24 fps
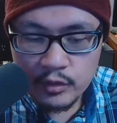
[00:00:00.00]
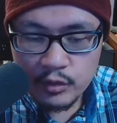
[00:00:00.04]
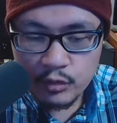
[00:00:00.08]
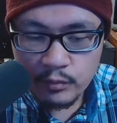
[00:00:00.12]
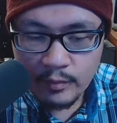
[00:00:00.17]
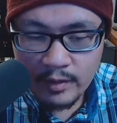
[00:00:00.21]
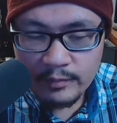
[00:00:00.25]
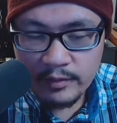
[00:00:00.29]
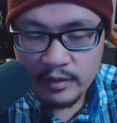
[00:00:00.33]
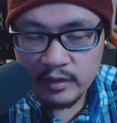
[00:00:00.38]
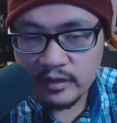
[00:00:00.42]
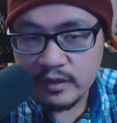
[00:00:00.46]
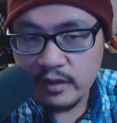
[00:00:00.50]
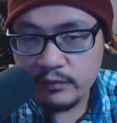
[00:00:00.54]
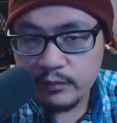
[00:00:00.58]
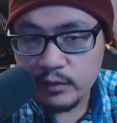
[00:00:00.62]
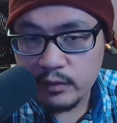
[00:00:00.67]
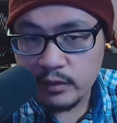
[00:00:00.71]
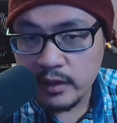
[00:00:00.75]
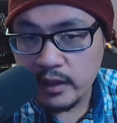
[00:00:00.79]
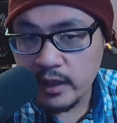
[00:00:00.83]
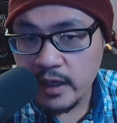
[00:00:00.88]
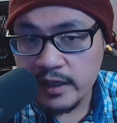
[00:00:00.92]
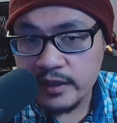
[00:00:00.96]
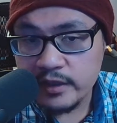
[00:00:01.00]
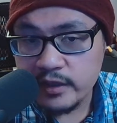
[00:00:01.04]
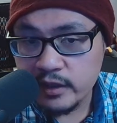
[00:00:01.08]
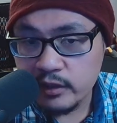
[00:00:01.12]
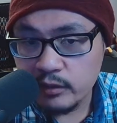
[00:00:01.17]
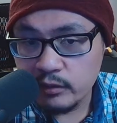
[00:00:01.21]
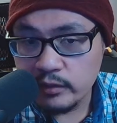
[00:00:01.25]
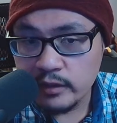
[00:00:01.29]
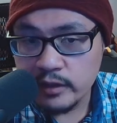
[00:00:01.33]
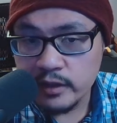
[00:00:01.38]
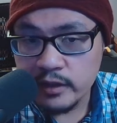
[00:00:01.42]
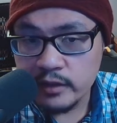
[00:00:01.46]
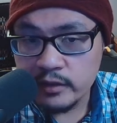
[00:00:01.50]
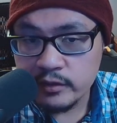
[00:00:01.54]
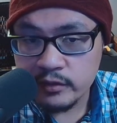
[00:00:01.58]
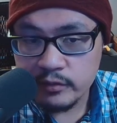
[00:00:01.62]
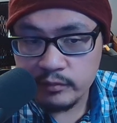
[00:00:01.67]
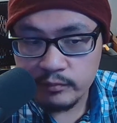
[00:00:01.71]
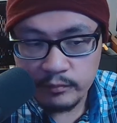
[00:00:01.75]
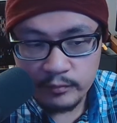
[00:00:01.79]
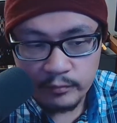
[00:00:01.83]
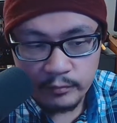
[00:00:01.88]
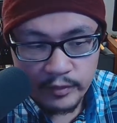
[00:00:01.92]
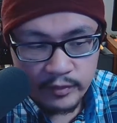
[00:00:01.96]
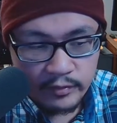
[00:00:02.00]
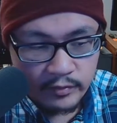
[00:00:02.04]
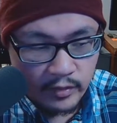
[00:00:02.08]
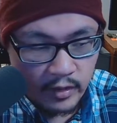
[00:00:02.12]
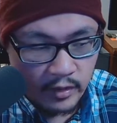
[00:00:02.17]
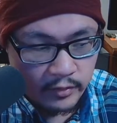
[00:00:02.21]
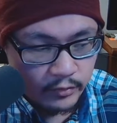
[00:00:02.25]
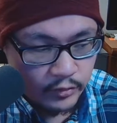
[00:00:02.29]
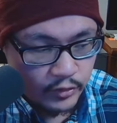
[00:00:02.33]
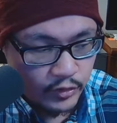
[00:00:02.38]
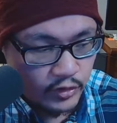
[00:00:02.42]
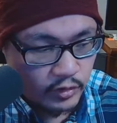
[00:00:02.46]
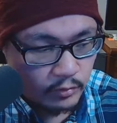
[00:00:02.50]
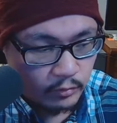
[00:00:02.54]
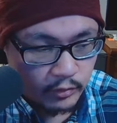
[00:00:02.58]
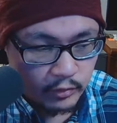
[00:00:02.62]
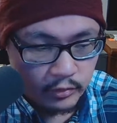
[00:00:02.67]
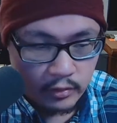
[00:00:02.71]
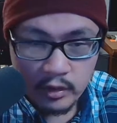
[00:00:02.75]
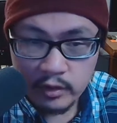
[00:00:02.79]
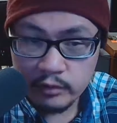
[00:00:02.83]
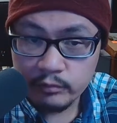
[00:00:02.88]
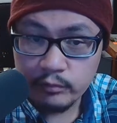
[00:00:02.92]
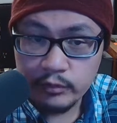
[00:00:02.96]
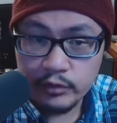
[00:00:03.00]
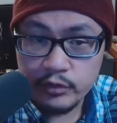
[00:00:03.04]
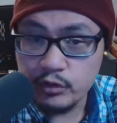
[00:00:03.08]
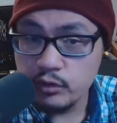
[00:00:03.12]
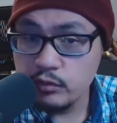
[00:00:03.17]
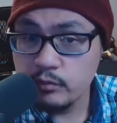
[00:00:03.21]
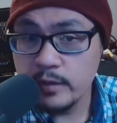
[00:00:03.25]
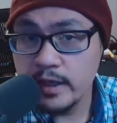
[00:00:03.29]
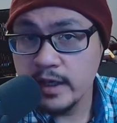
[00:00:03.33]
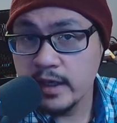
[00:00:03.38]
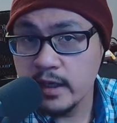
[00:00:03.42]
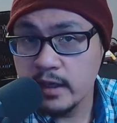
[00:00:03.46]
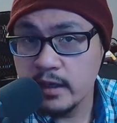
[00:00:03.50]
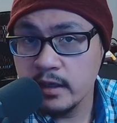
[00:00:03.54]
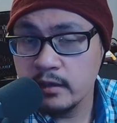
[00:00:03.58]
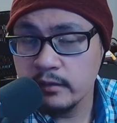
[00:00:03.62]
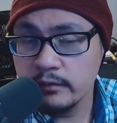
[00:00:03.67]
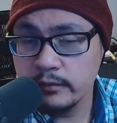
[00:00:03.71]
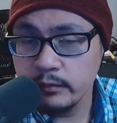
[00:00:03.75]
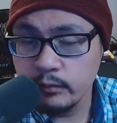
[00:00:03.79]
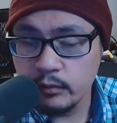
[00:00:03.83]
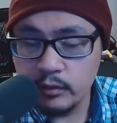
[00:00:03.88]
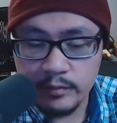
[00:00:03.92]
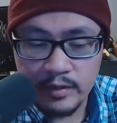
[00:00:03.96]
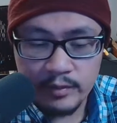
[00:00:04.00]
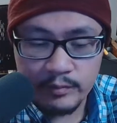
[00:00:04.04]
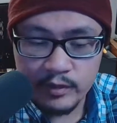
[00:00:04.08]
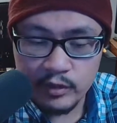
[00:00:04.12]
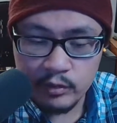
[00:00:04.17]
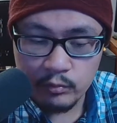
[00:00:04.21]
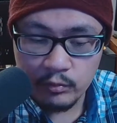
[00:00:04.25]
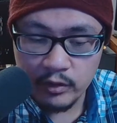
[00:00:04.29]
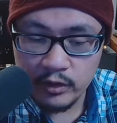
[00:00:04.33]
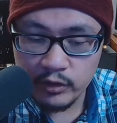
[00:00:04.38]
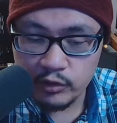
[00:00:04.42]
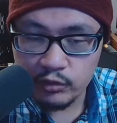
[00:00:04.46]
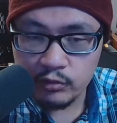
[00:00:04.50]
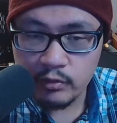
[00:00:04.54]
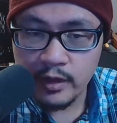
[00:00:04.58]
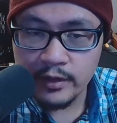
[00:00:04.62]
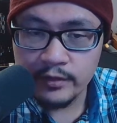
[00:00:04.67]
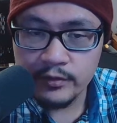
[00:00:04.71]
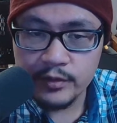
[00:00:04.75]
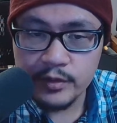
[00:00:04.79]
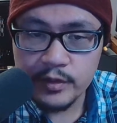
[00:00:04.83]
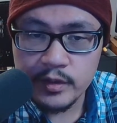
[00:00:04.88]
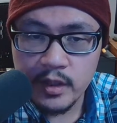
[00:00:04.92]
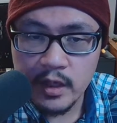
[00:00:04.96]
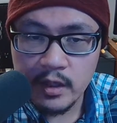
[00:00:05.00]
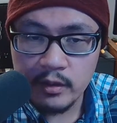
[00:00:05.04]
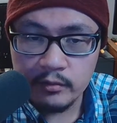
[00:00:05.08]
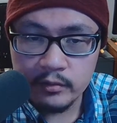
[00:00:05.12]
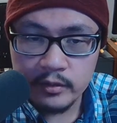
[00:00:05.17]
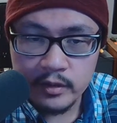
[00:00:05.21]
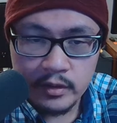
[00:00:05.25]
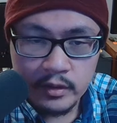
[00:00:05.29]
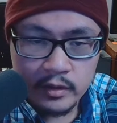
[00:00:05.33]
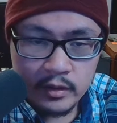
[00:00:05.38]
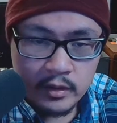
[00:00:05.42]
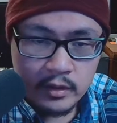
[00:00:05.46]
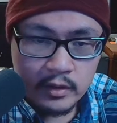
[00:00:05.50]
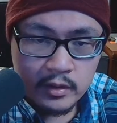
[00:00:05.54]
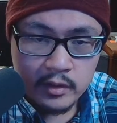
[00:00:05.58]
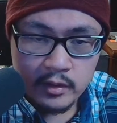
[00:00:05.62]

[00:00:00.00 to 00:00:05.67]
So maybe I'll give you an idea or hint with other similar hardware you may have, or maybe you want to try this out.